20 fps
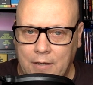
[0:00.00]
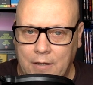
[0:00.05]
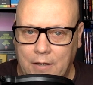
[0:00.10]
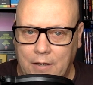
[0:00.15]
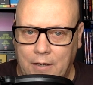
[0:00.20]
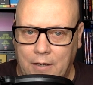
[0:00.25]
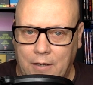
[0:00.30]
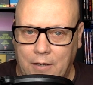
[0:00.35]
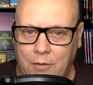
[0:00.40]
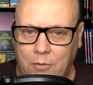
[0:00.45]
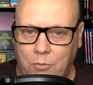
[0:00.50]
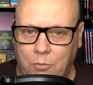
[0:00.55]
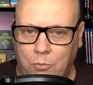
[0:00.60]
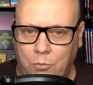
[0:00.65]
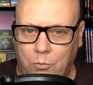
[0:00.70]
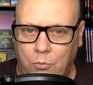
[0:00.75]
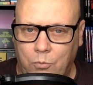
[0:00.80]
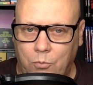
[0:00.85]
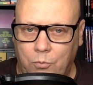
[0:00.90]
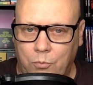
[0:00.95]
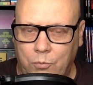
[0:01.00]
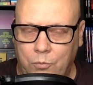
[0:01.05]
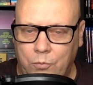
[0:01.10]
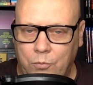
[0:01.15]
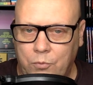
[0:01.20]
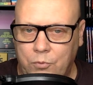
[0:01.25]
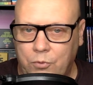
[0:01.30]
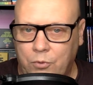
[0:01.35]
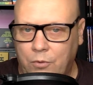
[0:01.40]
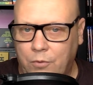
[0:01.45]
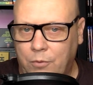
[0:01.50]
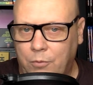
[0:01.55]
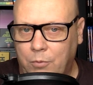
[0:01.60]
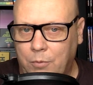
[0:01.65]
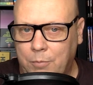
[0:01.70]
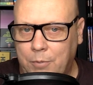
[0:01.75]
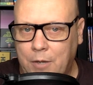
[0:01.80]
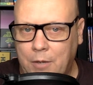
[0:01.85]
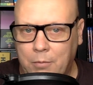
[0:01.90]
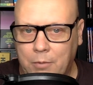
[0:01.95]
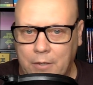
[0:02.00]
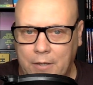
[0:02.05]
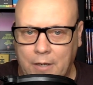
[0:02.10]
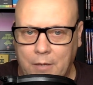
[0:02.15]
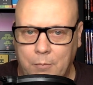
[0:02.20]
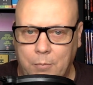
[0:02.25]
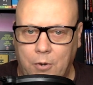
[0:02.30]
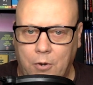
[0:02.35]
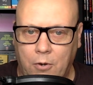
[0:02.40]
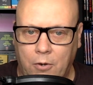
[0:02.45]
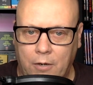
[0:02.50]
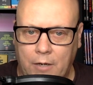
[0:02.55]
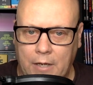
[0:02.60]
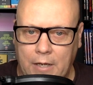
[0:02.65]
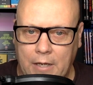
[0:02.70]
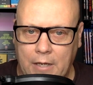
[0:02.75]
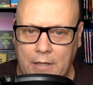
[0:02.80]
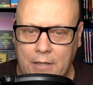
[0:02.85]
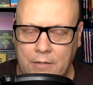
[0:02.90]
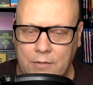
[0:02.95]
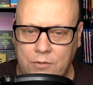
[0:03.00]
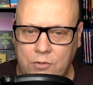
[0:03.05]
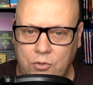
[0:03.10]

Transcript: uh, sort of the Republican Party